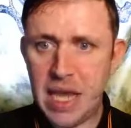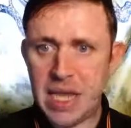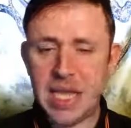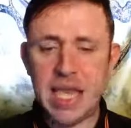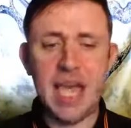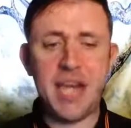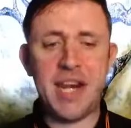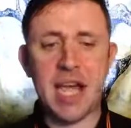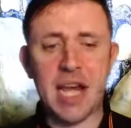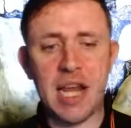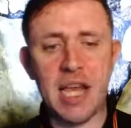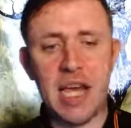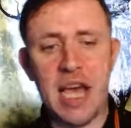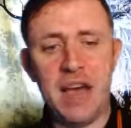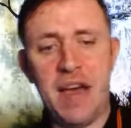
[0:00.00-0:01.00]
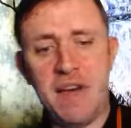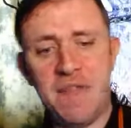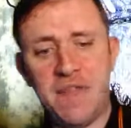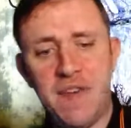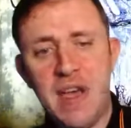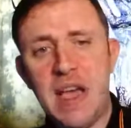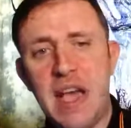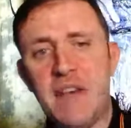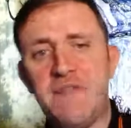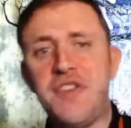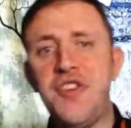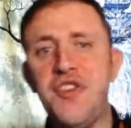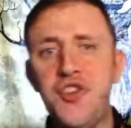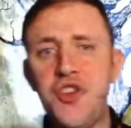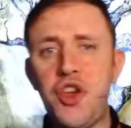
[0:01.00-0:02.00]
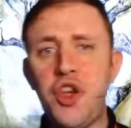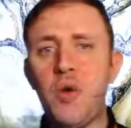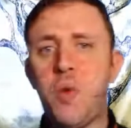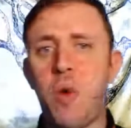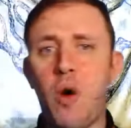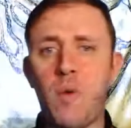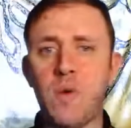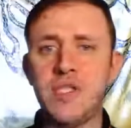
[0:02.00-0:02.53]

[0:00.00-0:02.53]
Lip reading: Yeah, Nicola, if you knew what